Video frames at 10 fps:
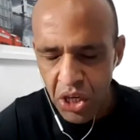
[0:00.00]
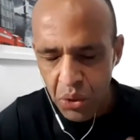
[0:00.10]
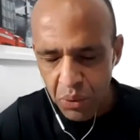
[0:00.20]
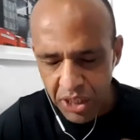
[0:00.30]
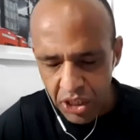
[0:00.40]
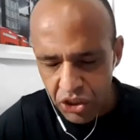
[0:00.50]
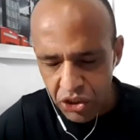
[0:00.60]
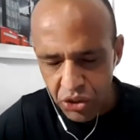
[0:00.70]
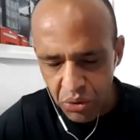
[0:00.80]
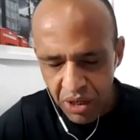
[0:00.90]
We need
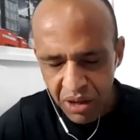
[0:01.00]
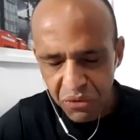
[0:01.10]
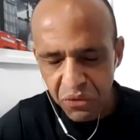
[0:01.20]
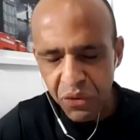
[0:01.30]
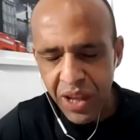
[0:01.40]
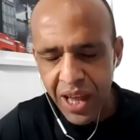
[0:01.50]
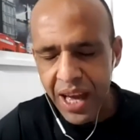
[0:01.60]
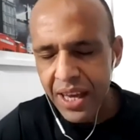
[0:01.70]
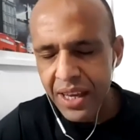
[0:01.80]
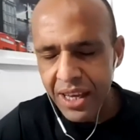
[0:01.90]
to
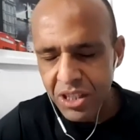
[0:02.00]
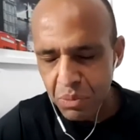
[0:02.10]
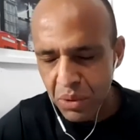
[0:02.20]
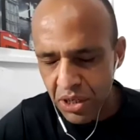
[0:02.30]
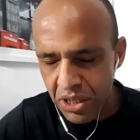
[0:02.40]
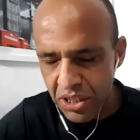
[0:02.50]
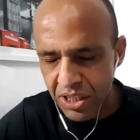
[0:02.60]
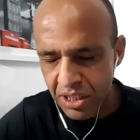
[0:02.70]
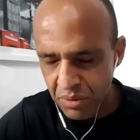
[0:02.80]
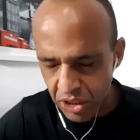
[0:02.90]
fly as birds,
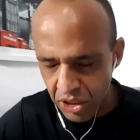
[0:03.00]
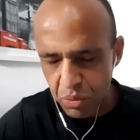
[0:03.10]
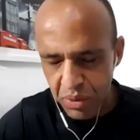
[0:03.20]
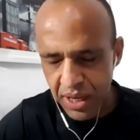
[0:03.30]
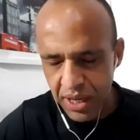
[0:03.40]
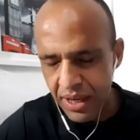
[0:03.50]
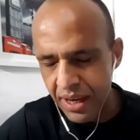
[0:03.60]
and you need to be